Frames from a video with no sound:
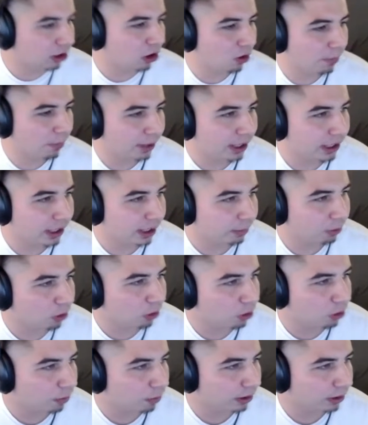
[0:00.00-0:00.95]
co-main. I'm
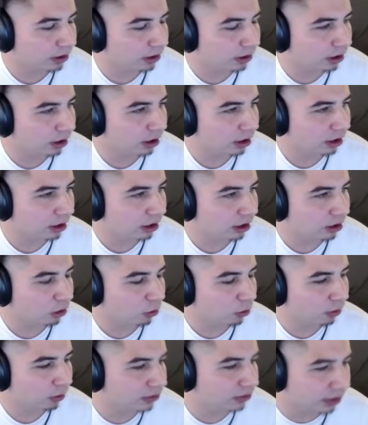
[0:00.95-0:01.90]
going with
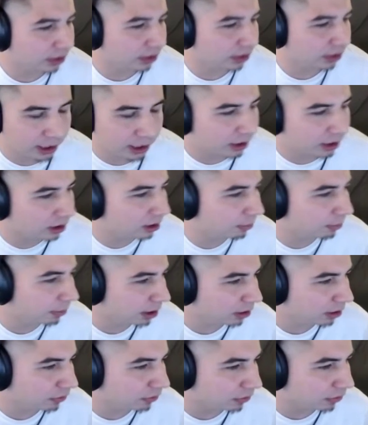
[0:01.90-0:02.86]
Corey Sandhagen in the
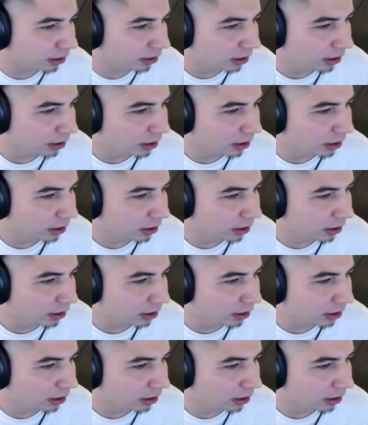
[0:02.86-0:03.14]
main event.